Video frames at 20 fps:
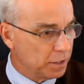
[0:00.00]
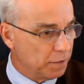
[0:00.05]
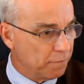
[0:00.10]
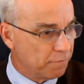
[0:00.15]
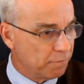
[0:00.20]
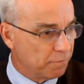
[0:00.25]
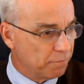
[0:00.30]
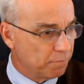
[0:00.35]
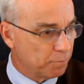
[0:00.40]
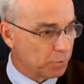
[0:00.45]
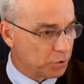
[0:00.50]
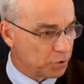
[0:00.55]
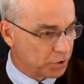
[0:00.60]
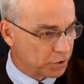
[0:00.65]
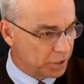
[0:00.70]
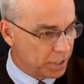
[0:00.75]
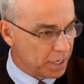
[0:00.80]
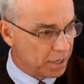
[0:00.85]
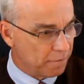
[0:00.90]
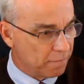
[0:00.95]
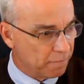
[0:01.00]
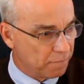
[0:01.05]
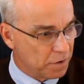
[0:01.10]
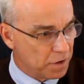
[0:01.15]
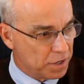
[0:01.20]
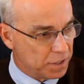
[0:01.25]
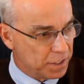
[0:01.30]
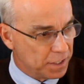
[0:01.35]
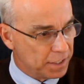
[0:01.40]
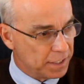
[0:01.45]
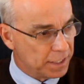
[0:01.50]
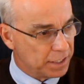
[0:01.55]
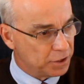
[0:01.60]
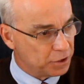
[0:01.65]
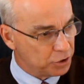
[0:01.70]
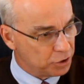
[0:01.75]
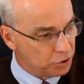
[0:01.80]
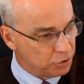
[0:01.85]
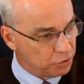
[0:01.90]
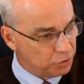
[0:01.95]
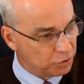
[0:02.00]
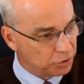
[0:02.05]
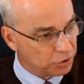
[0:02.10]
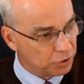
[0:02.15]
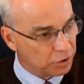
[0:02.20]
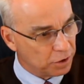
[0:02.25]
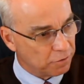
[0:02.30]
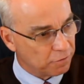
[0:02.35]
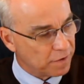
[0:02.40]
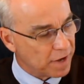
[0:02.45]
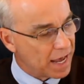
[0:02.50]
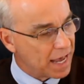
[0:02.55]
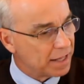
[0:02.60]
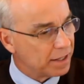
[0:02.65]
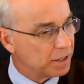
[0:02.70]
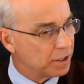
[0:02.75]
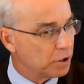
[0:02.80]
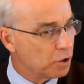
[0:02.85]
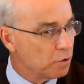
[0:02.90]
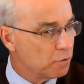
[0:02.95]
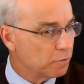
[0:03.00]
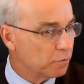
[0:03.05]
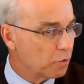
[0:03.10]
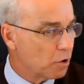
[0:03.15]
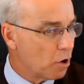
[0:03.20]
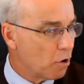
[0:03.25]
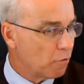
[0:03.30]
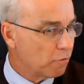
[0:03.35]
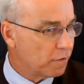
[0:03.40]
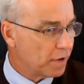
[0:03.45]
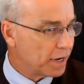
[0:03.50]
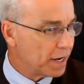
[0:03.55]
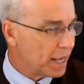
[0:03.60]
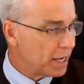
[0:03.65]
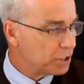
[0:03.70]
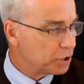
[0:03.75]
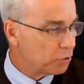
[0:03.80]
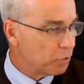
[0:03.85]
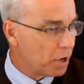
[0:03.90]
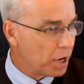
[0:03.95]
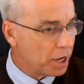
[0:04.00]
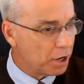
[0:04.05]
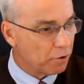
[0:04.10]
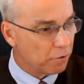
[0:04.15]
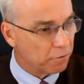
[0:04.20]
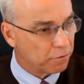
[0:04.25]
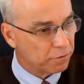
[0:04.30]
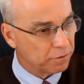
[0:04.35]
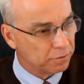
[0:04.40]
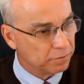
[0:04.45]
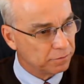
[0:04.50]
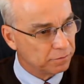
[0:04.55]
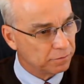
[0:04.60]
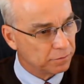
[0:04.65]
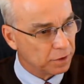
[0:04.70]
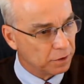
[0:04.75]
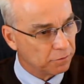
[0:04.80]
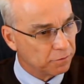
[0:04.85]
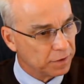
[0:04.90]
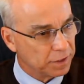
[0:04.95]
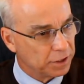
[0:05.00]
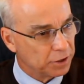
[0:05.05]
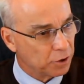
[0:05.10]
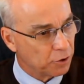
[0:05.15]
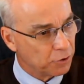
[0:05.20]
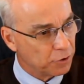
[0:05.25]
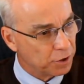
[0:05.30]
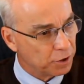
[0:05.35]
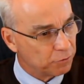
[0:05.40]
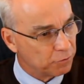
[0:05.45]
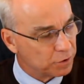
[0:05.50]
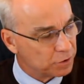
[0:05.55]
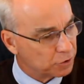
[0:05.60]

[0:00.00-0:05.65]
The percent funded is used to define the overall financial health of the current